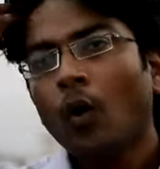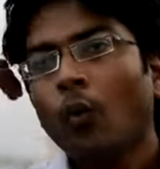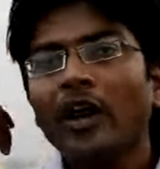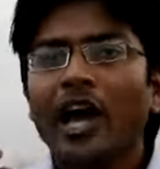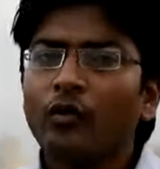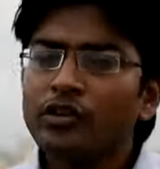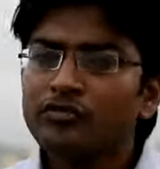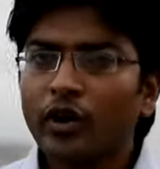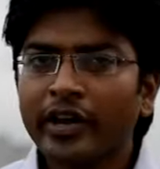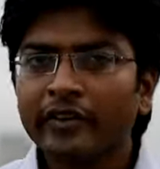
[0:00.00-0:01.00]
While I was
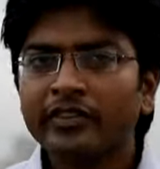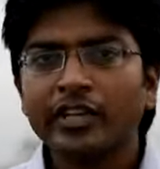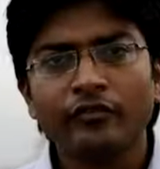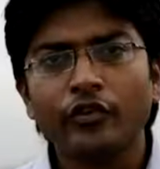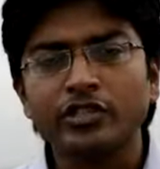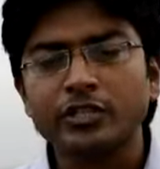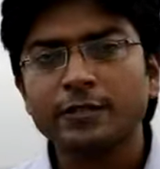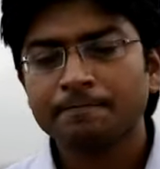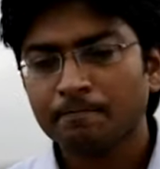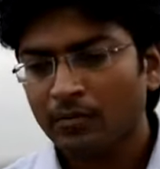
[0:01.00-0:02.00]
working with Infosys,
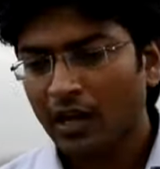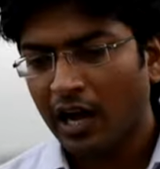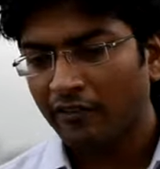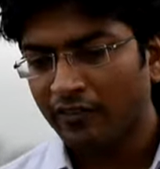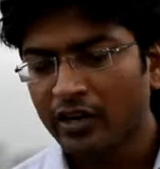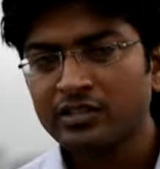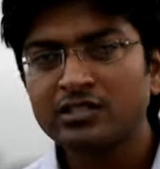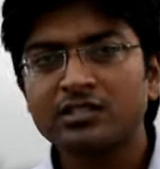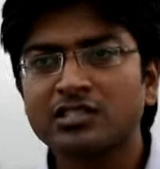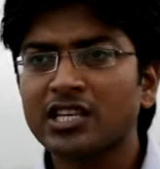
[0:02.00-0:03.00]
I've learned
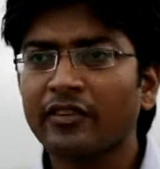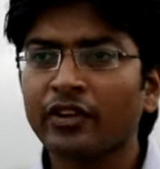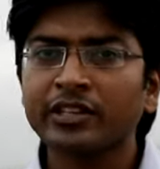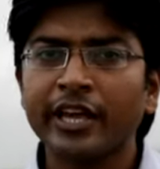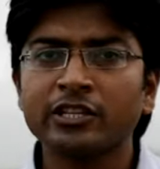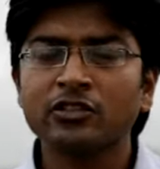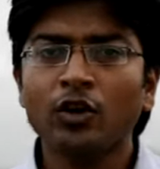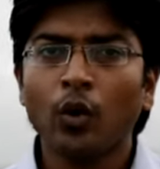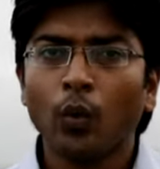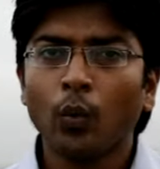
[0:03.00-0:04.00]
several things
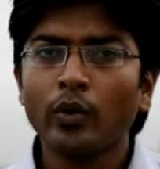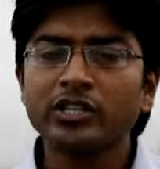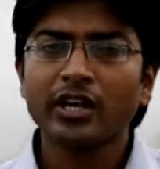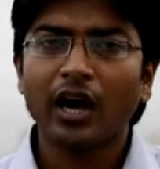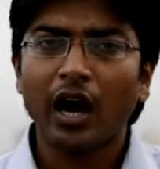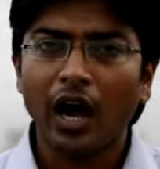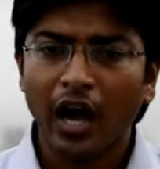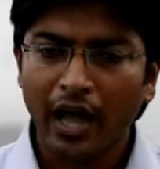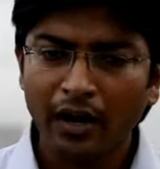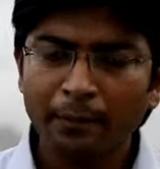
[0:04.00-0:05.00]
which
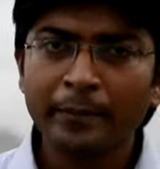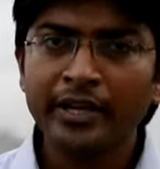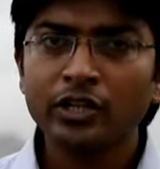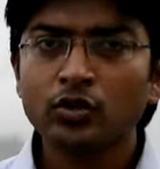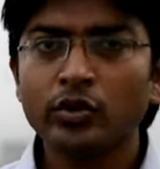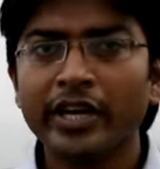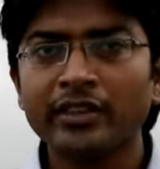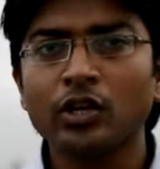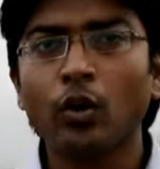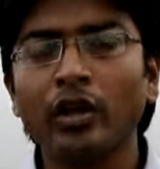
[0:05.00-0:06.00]
helped me to gain
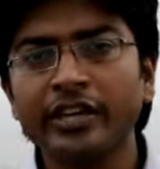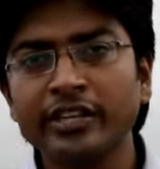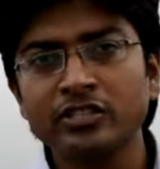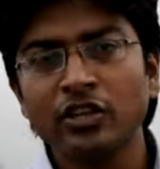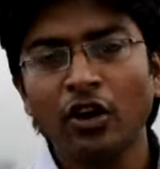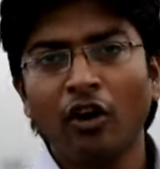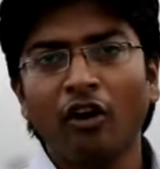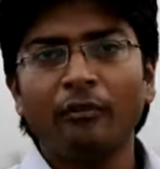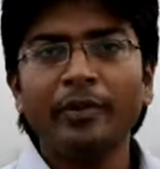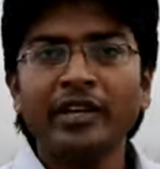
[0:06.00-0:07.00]
the qualities
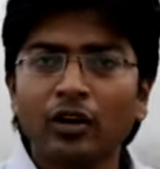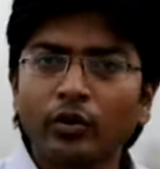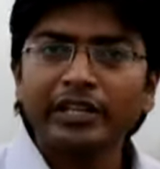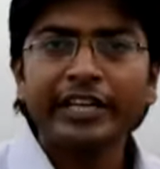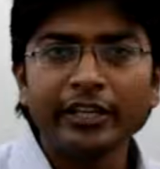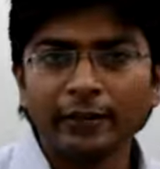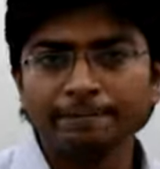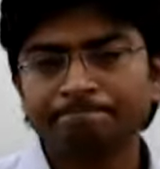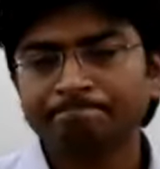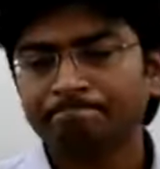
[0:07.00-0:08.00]
of being a good
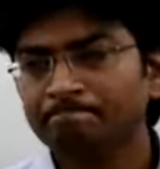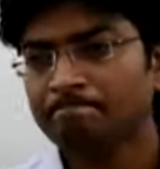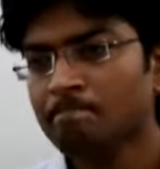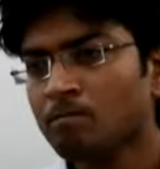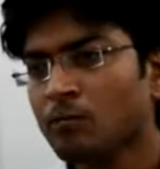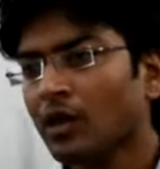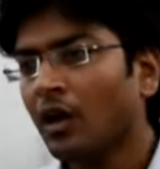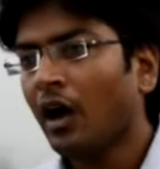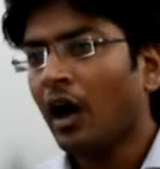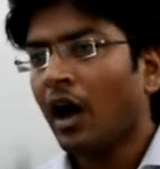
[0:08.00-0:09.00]
leader.
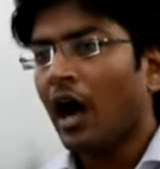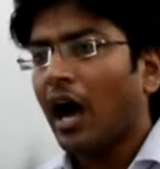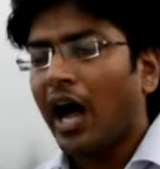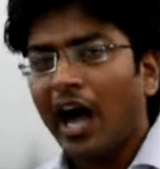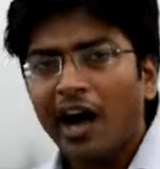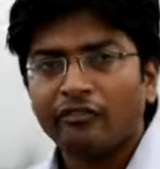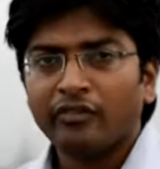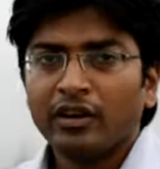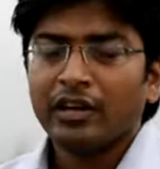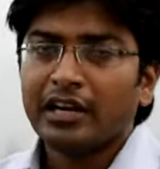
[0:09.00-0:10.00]
I have
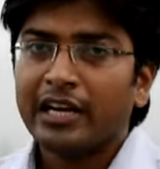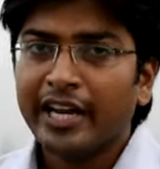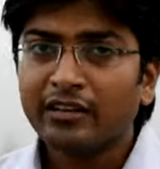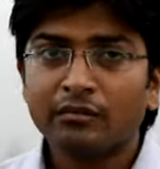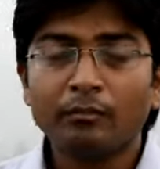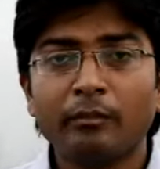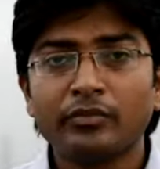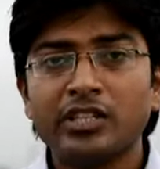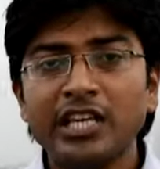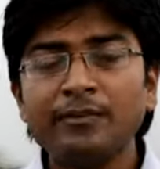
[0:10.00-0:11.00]
led
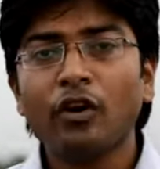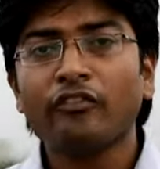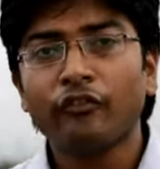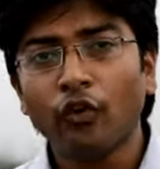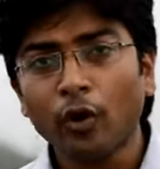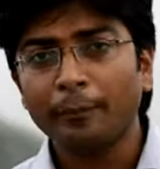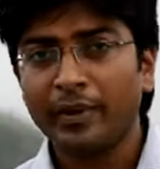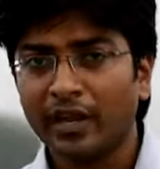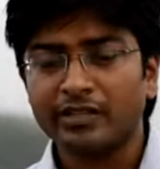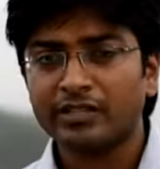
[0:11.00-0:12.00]
a team of 4
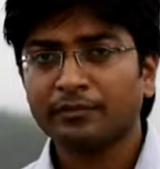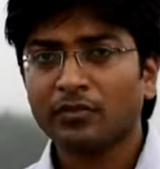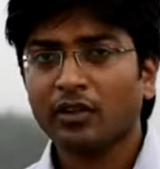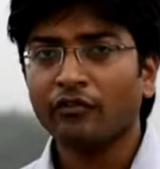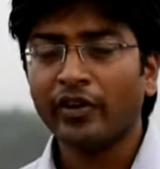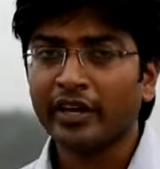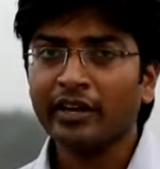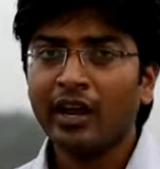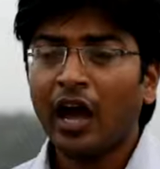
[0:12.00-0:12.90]
players wherein